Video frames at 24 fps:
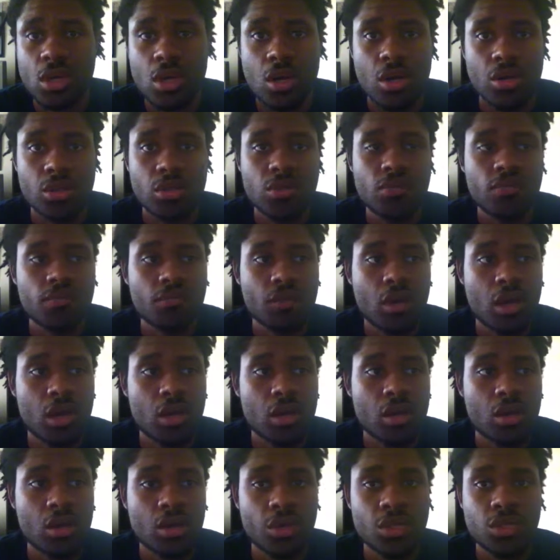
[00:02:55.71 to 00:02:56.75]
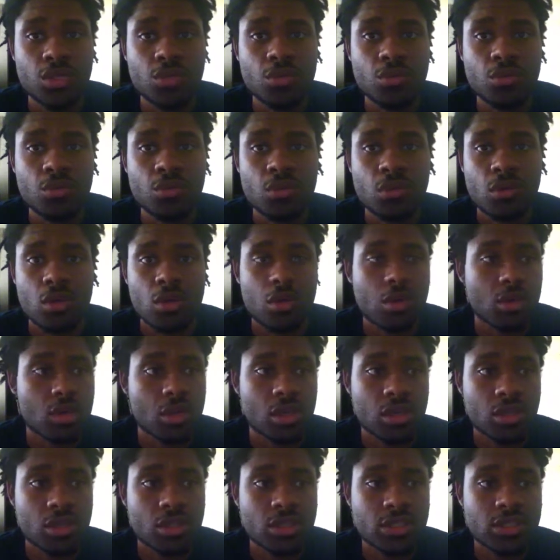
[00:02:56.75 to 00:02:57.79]
or you follow, or you
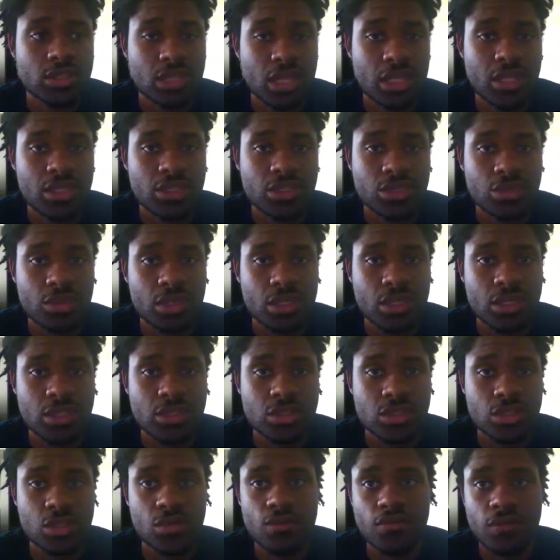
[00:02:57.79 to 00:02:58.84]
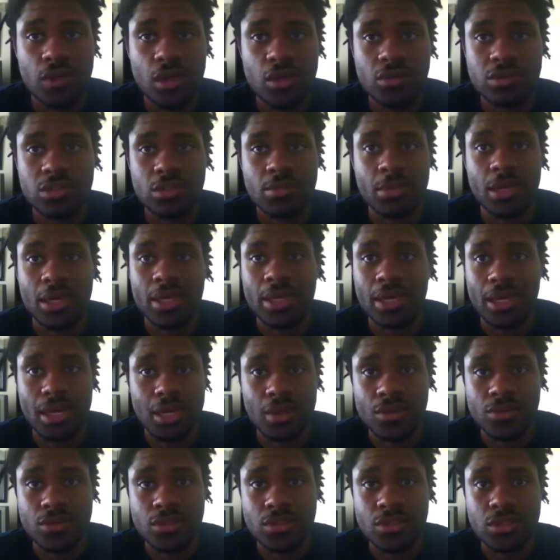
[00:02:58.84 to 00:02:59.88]
or the second street is you follow somebody
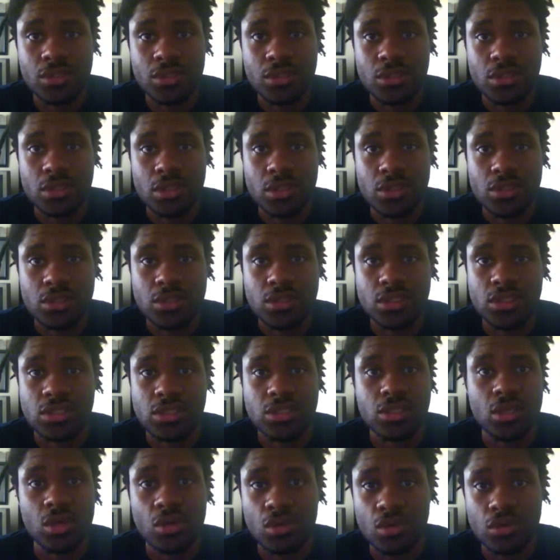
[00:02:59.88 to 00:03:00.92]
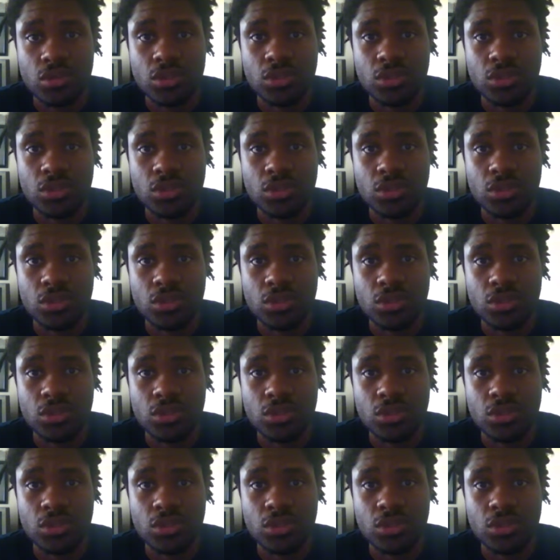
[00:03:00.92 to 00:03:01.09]
else's goals